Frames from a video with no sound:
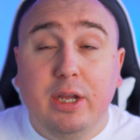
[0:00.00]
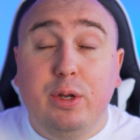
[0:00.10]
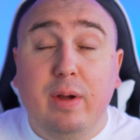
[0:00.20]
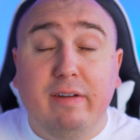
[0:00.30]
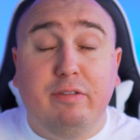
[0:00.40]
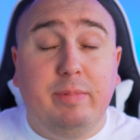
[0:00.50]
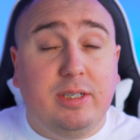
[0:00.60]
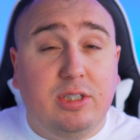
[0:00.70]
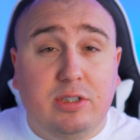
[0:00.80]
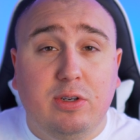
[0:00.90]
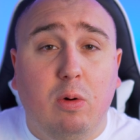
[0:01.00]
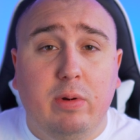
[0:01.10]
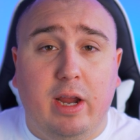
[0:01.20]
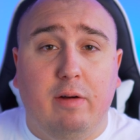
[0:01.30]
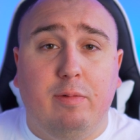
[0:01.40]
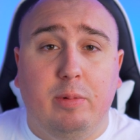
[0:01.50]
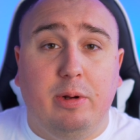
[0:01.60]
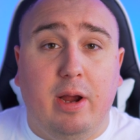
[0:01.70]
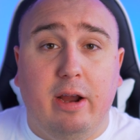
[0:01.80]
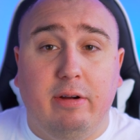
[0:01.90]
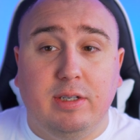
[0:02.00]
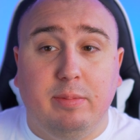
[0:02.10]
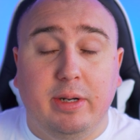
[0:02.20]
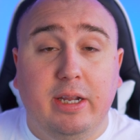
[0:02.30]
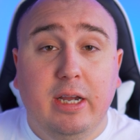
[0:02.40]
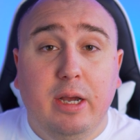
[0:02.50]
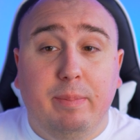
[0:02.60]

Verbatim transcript: You have to be so careful when you're hiring somebody,